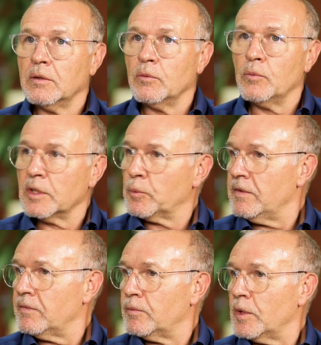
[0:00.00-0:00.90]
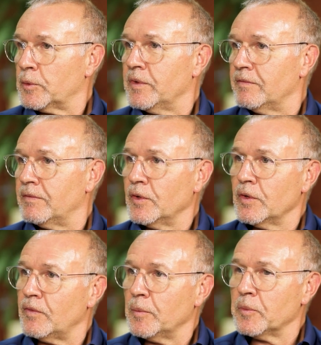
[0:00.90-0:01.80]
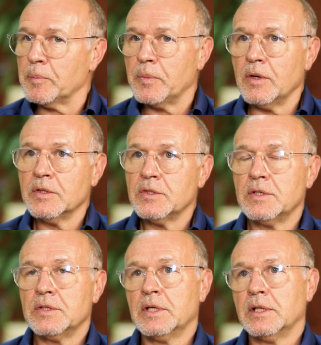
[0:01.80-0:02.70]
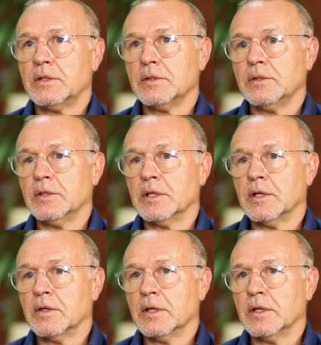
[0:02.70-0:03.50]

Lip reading: what we've learned from the past is that, you know,